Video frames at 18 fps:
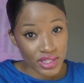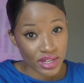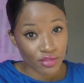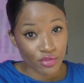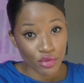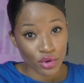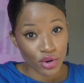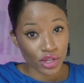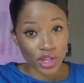
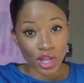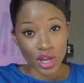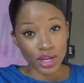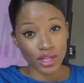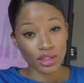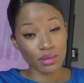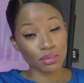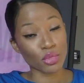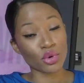at 4
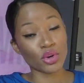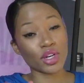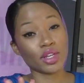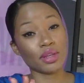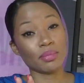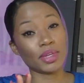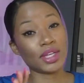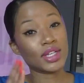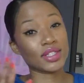o'clock in the
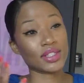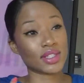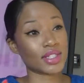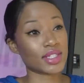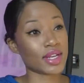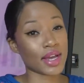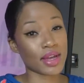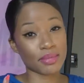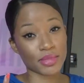morning because the
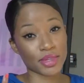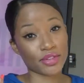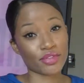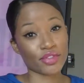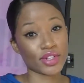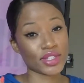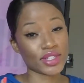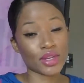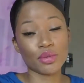time
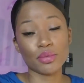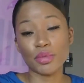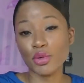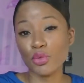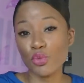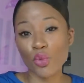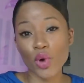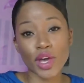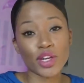difference, I would be
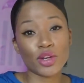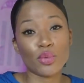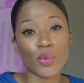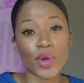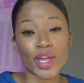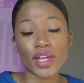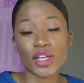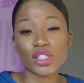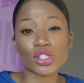wide
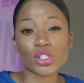awake.